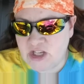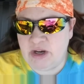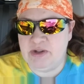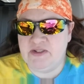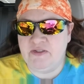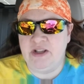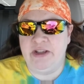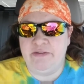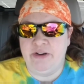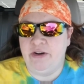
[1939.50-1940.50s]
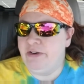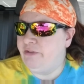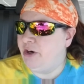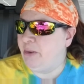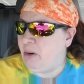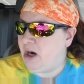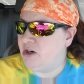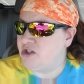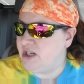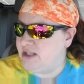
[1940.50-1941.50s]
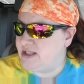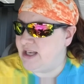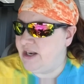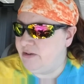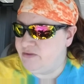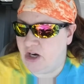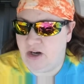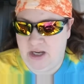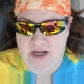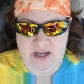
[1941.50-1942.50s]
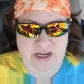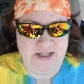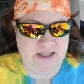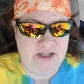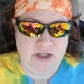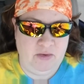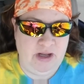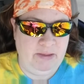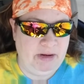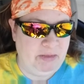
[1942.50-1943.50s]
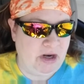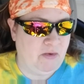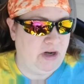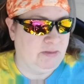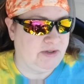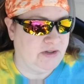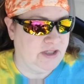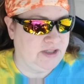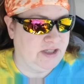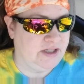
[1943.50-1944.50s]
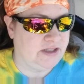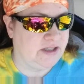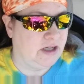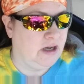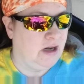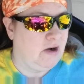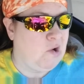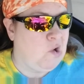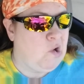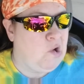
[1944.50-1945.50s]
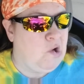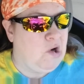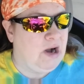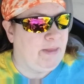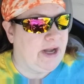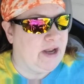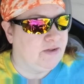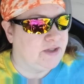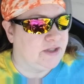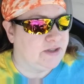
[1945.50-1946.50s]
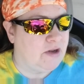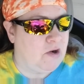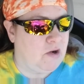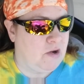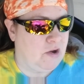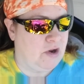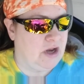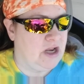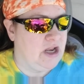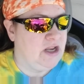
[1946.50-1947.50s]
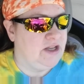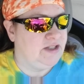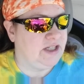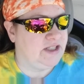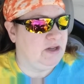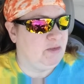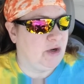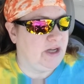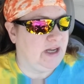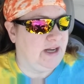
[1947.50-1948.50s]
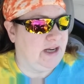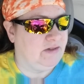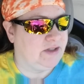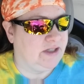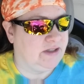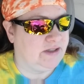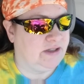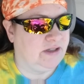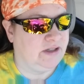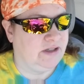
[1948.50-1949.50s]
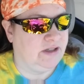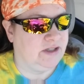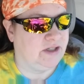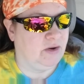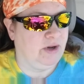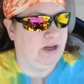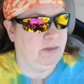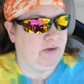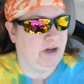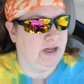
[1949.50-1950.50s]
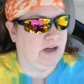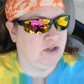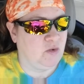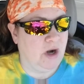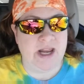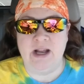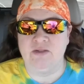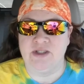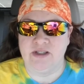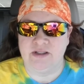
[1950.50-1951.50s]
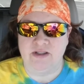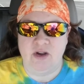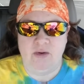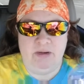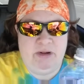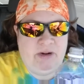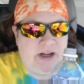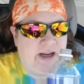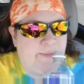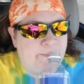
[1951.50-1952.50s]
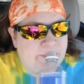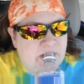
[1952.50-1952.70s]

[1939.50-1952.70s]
I was feeling very, very parched inside of Target, and I said, you know what, I'm going to pick one up. So this is, how many ounces? 16.9 ounces is going in me right now. 20 ounces is going in me right now.